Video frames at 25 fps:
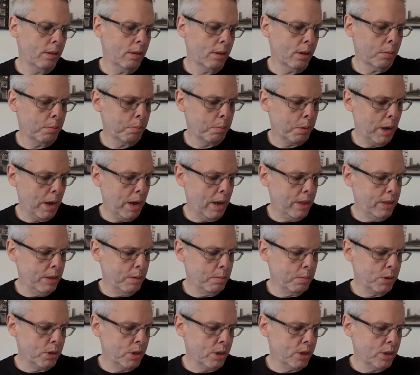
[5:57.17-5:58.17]
compare the
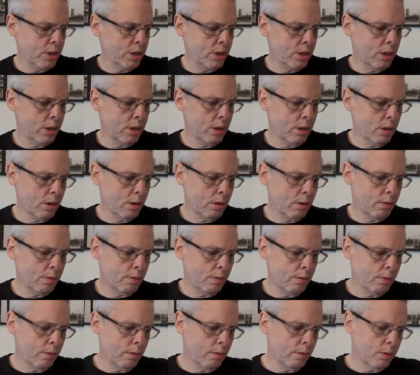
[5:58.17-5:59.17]
images,
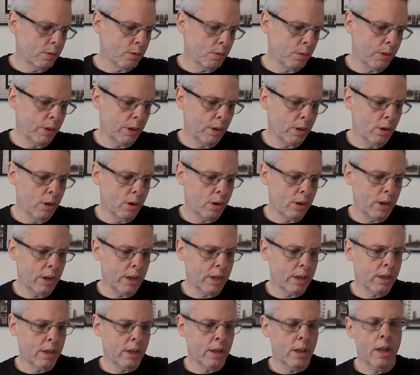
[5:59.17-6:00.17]
so what they can look
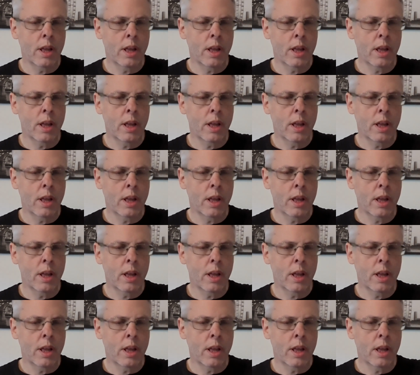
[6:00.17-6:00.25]
like.